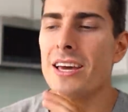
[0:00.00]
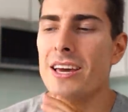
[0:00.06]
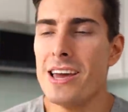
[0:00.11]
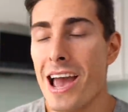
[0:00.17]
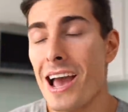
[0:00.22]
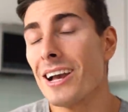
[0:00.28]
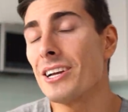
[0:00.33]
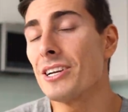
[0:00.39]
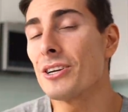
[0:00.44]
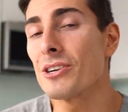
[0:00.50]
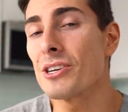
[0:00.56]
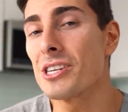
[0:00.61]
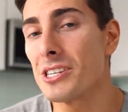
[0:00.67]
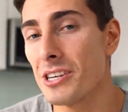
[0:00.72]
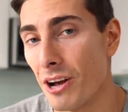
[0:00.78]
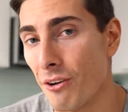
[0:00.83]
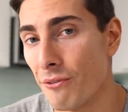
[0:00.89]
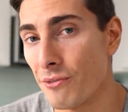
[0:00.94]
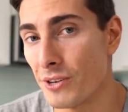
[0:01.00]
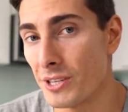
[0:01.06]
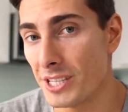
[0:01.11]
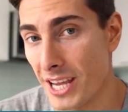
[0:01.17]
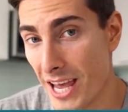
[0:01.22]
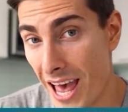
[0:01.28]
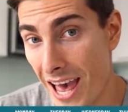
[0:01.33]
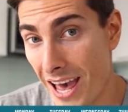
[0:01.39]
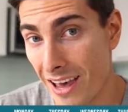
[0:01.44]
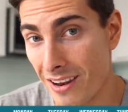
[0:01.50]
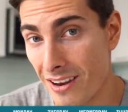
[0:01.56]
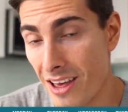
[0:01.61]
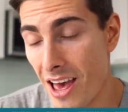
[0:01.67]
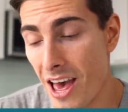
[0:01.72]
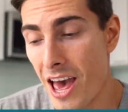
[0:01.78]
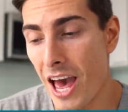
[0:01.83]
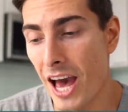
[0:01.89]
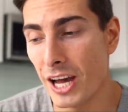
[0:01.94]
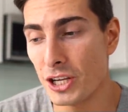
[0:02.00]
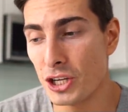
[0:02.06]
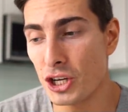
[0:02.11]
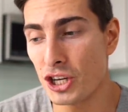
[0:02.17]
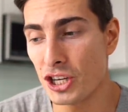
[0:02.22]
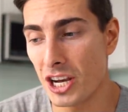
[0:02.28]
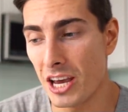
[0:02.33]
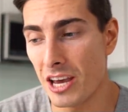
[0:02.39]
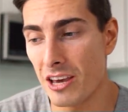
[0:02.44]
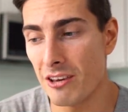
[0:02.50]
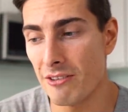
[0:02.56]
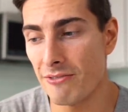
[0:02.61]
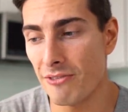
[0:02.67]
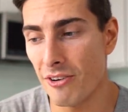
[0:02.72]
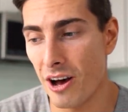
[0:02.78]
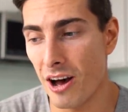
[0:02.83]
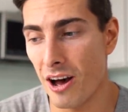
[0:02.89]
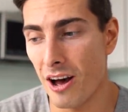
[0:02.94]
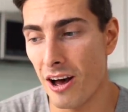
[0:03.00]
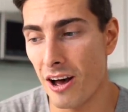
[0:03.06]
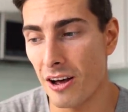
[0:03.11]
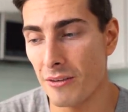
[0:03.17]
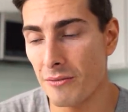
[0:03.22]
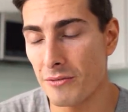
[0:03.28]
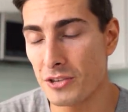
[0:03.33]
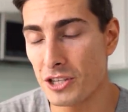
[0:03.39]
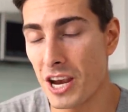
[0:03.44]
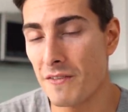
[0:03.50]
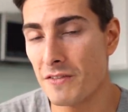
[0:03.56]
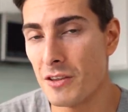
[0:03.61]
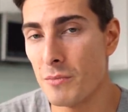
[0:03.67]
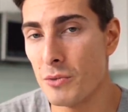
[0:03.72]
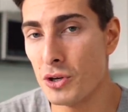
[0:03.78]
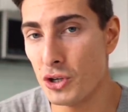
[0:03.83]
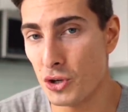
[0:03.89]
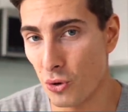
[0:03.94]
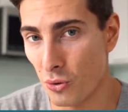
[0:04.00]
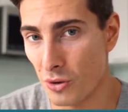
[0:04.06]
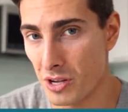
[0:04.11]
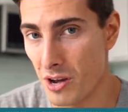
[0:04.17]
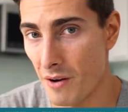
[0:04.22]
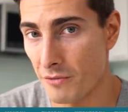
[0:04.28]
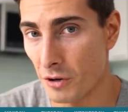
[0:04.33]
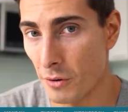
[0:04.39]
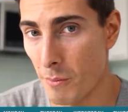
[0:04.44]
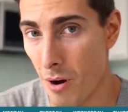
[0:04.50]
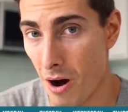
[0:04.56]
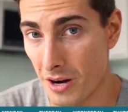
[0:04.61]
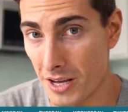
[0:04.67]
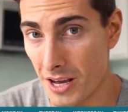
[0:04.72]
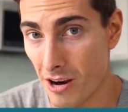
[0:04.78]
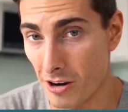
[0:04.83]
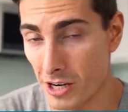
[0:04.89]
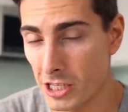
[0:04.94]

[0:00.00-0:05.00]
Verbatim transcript: Get yourself a tan and shave the majority of your body hair,